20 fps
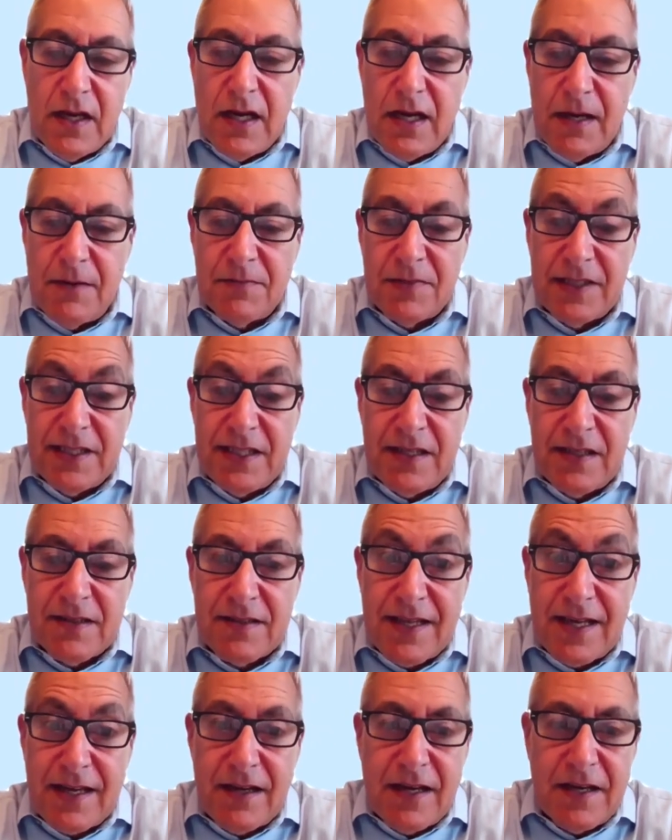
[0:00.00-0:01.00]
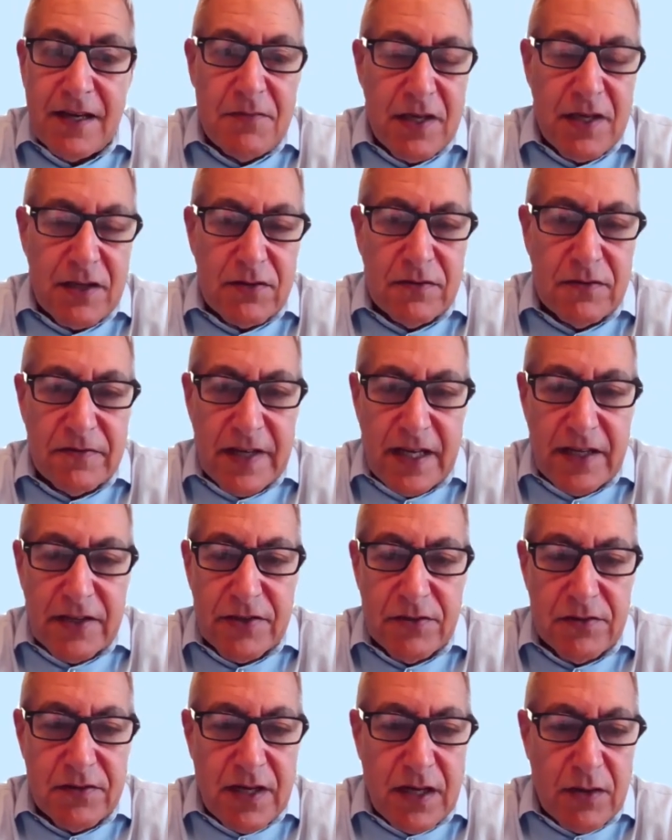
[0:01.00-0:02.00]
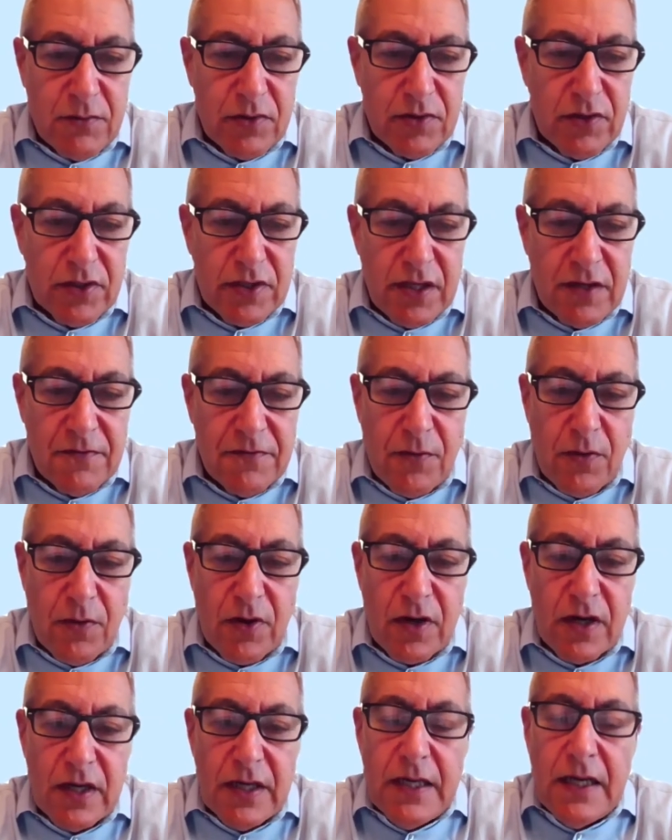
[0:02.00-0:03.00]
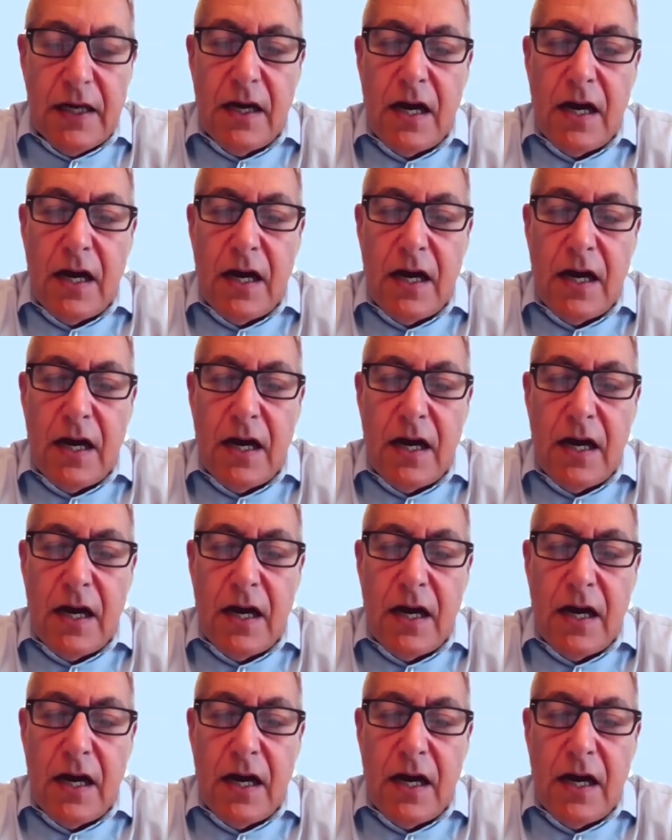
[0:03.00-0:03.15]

leading to that high medical value that we're looking for.